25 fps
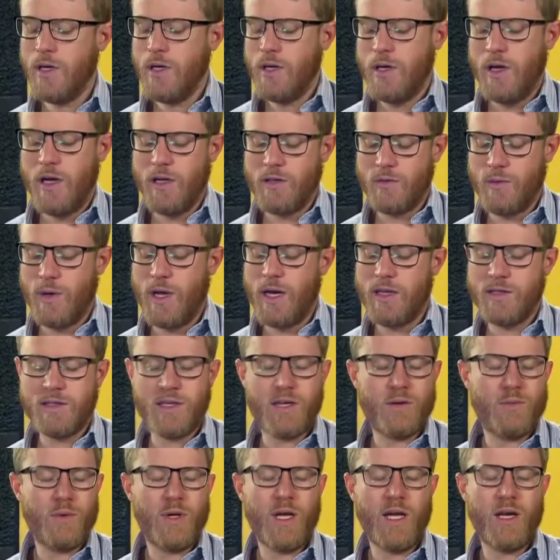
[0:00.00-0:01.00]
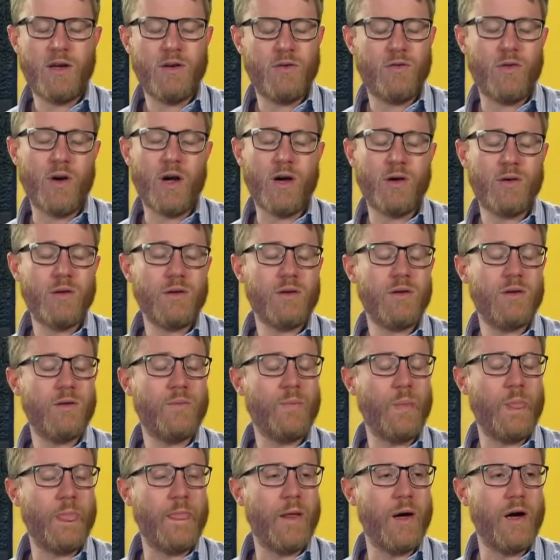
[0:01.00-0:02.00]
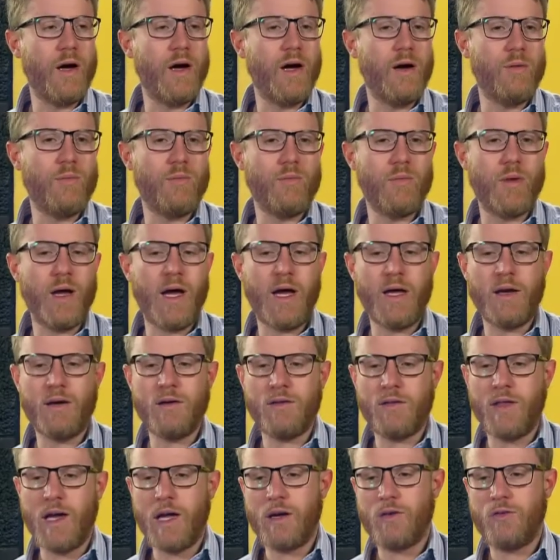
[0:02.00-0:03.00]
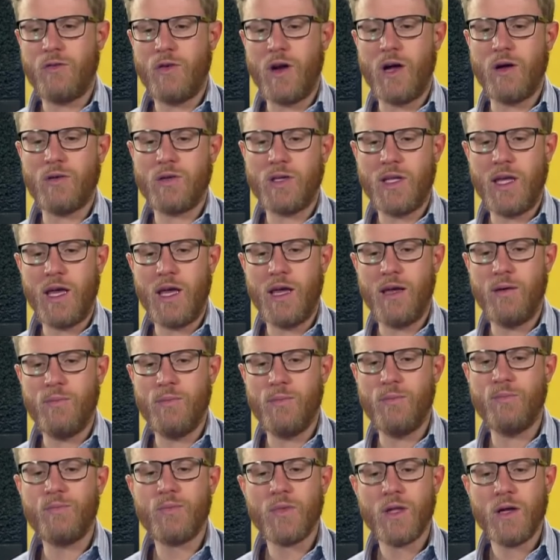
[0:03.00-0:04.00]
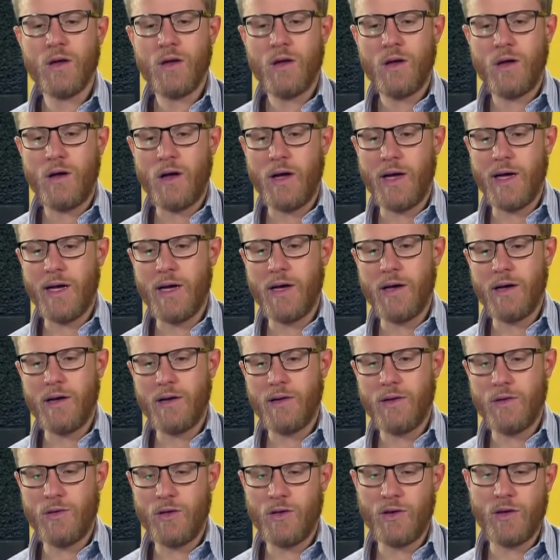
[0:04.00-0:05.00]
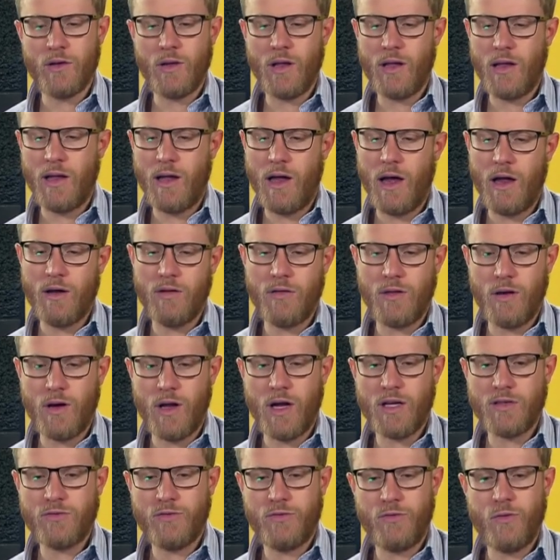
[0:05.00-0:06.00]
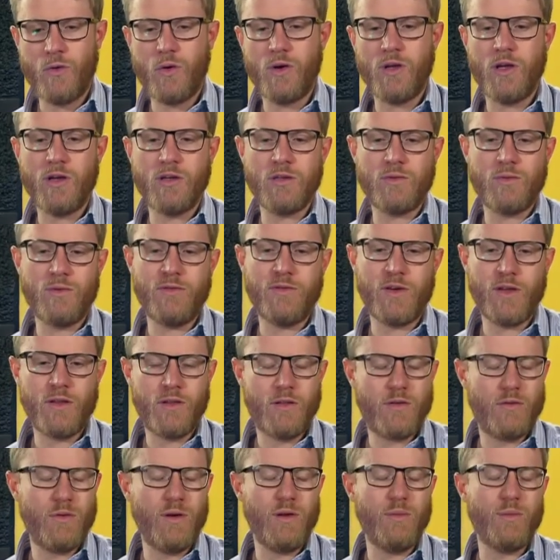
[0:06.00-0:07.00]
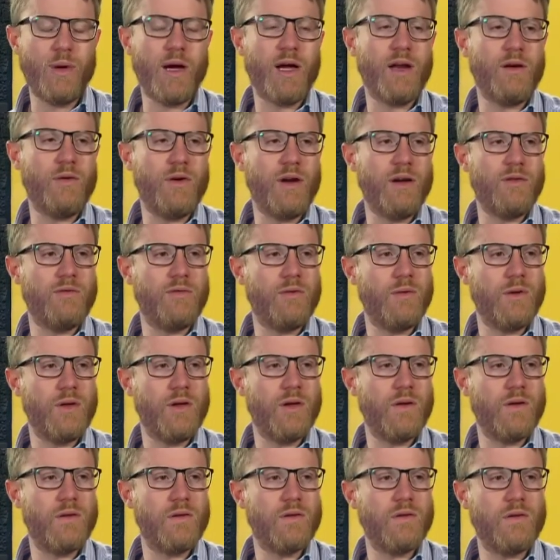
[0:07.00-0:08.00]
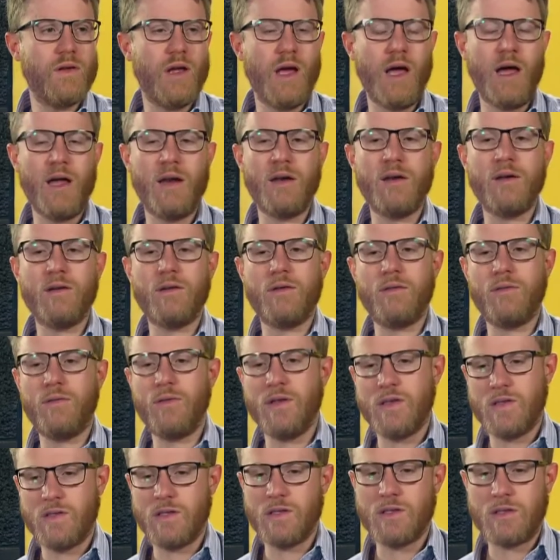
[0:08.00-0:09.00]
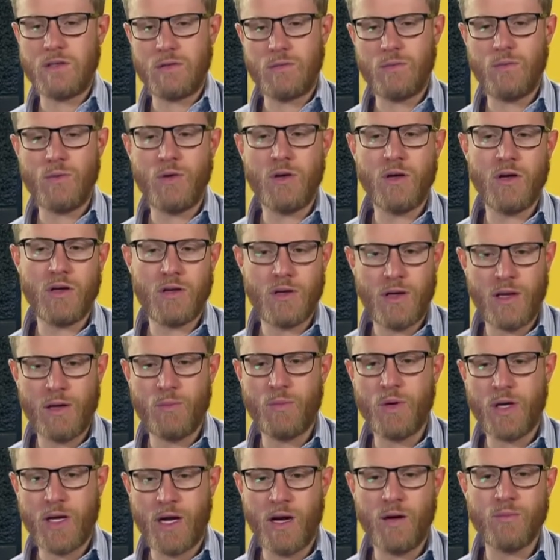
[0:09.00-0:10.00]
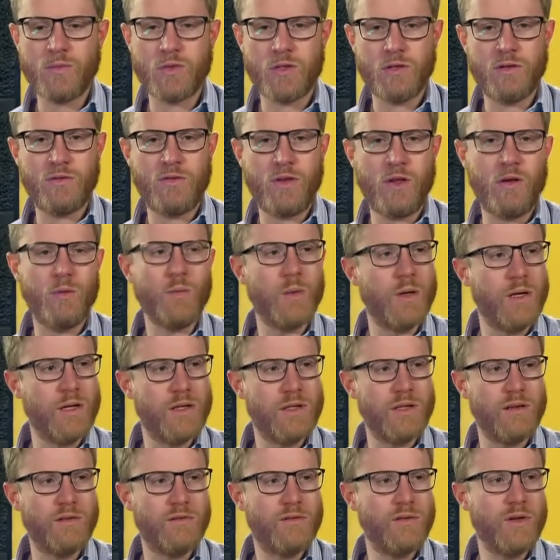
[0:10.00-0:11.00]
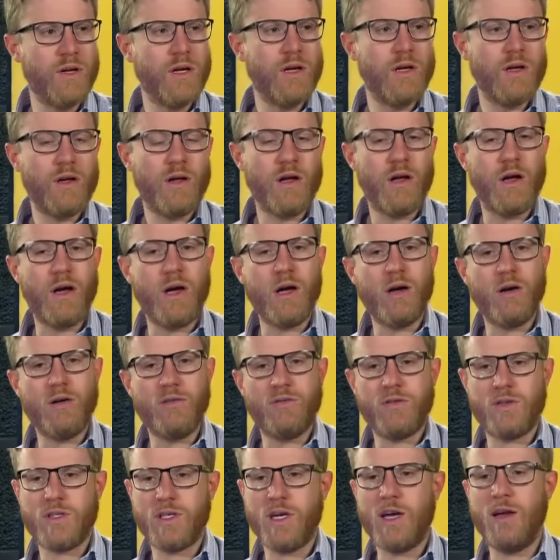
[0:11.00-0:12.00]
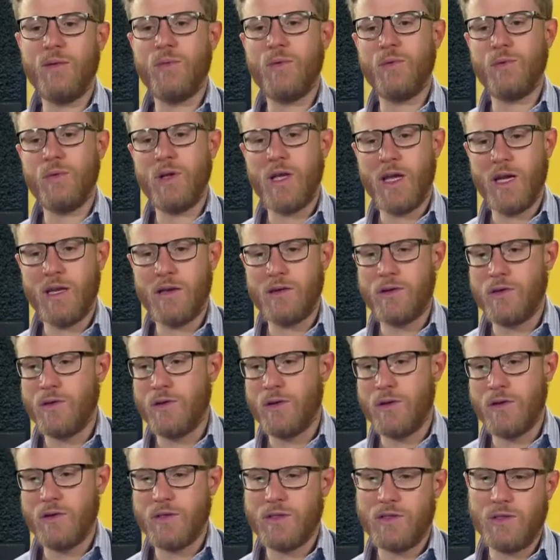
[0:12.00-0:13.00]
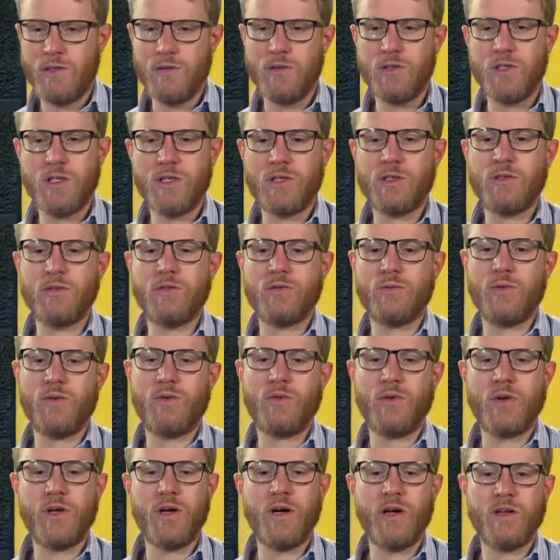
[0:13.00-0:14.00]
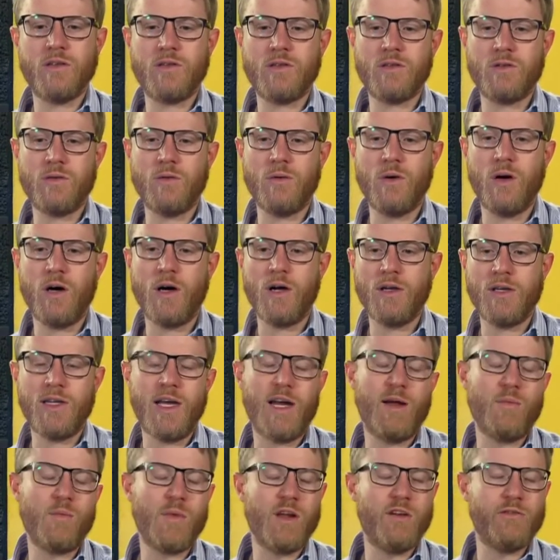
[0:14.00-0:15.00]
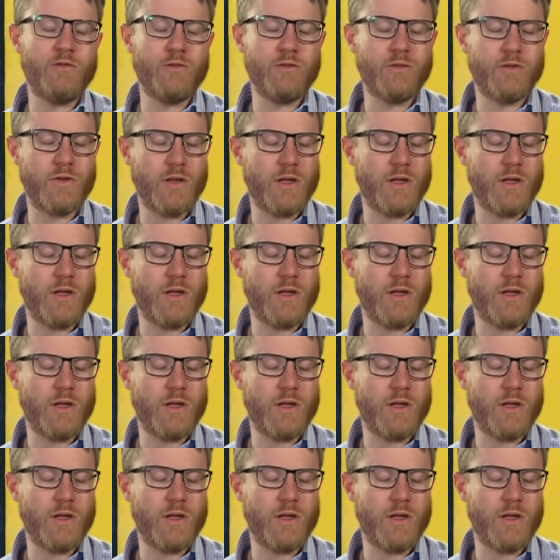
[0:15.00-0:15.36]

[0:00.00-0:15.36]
As well as that, we had a drought, and that drought came out of the last 4 years, we've had 3 bad rainfall years. Yes. And this is, it becomes sort of cumulative over time. And we had, these huge issues with regards to our dam levels